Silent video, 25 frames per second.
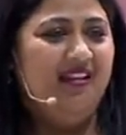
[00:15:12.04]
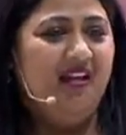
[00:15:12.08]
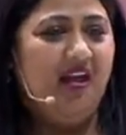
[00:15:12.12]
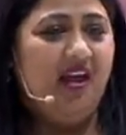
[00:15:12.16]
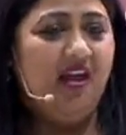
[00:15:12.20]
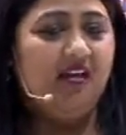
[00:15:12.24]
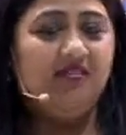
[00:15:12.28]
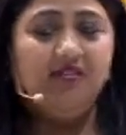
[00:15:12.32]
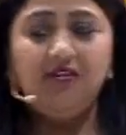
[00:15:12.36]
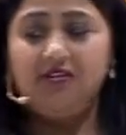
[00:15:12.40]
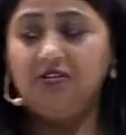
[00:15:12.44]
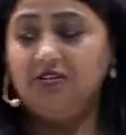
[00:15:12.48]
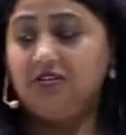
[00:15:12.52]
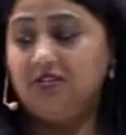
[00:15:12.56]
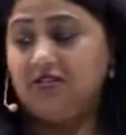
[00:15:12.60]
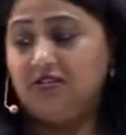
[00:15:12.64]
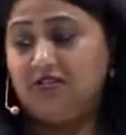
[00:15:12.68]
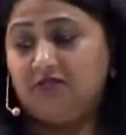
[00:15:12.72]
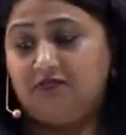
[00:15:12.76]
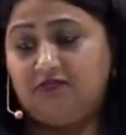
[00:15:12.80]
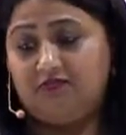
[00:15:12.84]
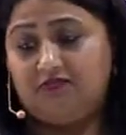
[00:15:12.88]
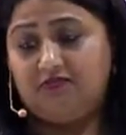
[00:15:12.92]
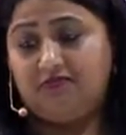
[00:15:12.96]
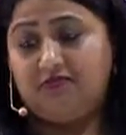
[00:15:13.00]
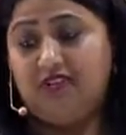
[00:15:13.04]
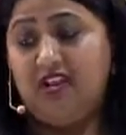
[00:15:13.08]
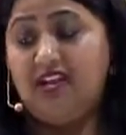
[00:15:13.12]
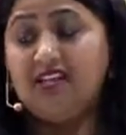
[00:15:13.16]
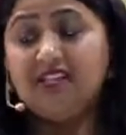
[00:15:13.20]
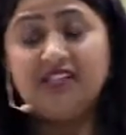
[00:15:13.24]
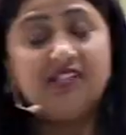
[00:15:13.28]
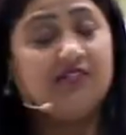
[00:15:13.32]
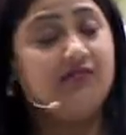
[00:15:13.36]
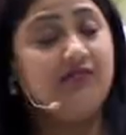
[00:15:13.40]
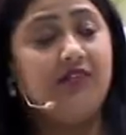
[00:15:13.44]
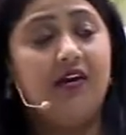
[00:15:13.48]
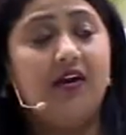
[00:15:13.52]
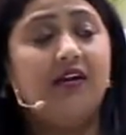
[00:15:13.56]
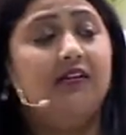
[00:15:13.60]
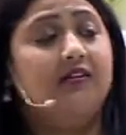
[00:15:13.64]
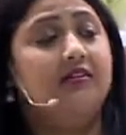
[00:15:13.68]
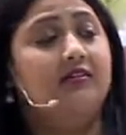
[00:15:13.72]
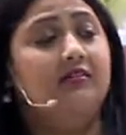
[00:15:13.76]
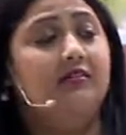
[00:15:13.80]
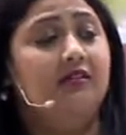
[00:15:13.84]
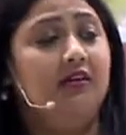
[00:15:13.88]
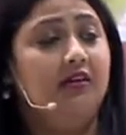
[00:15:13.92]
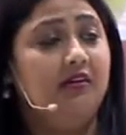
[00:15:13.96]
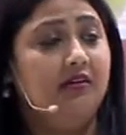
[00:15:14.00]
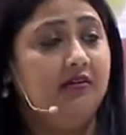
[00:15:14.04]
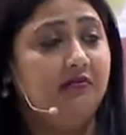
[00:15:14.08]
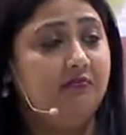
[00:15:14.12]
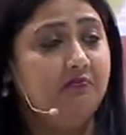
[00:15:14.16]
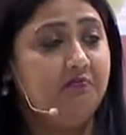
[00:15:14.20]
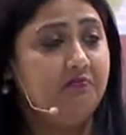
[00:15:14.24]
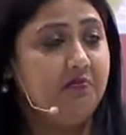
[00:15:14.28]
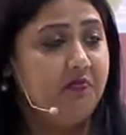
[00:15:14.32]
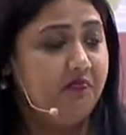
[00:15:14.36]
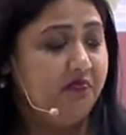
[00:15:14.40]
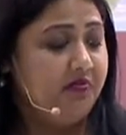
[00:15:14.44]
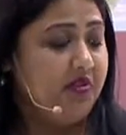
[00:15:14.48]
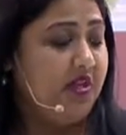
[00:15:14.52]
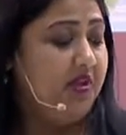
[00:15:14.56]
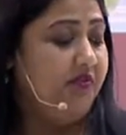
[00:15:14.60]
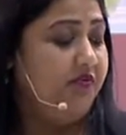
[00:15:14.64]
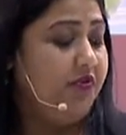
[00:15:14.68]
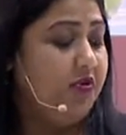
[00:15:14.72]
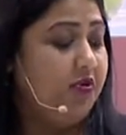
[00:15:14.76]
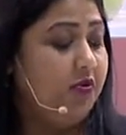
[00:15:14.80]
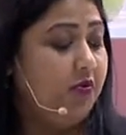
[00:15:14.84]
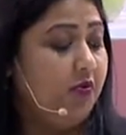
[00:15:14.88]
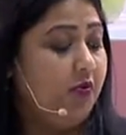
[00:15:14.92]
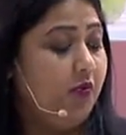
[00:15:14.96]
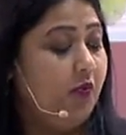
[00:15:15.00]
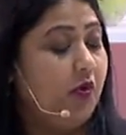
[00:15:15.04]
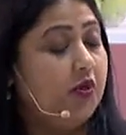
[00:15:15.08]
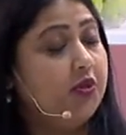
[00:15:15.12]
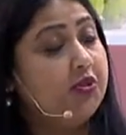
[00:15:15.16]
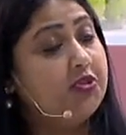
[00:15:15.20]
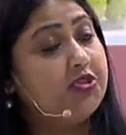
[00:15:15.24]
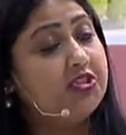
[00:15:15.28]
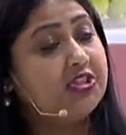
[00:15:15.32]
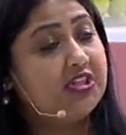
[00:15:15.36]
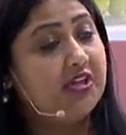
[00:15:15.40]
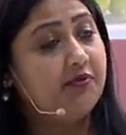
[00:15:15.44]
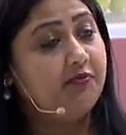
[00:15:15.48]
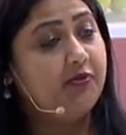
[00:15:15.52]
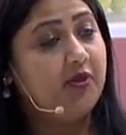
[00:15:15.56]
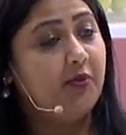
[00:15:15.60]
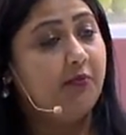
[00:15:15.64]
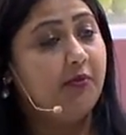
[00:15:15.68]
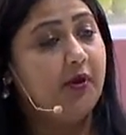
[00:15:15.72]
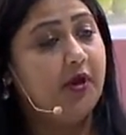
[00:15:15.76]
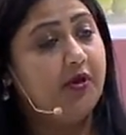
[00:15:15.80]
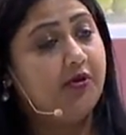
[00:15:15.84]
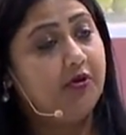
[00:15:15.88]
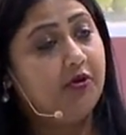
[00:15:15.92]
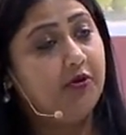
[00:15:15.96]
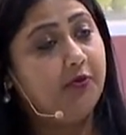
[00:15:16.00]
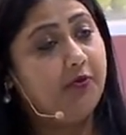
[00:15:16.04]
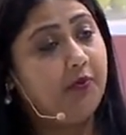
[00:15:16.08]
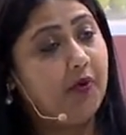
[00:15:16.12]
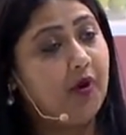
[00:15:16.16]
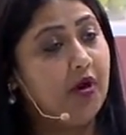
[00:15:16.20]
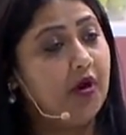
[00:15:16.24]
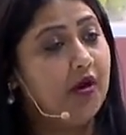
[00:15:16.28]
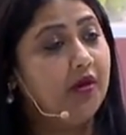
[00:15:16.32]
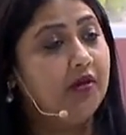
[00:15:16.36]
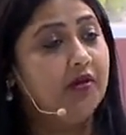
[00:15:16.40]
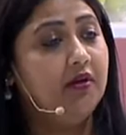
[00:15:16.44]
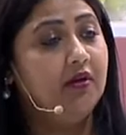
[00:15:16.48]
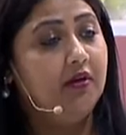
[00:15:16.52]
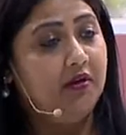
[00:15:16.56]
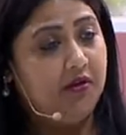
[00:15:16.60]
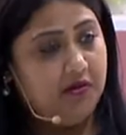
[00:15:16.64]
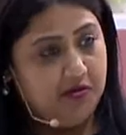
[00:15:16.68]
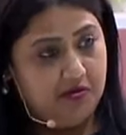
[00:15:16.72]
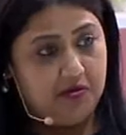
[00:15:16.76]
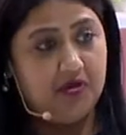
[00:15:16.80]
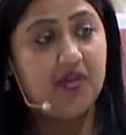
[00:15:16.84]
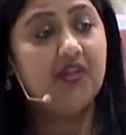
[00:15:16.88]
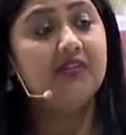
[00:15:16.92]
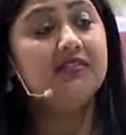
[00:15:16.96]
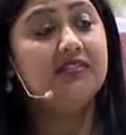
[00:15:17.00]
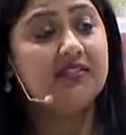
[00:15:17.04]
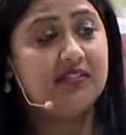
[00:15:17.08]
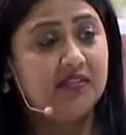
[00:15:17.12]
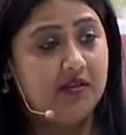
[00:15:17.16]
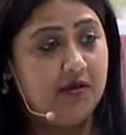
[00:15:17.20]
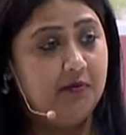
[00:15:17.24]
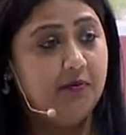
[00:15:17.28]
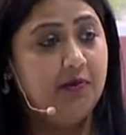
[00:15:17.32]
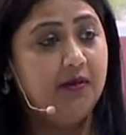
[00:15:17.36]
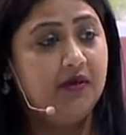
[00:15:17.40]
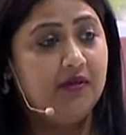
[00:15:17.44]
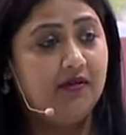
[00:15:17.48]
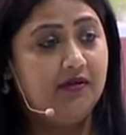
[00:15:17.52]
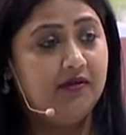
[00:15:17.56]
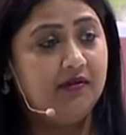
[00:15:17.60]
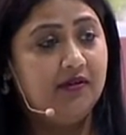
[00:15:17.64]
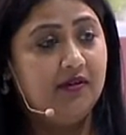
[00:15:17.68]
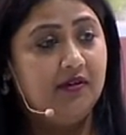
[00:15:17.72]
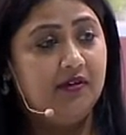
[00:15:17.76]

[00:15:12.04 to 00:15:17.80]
And there's less fat in there. If you want to skip the butter part, you can skip it.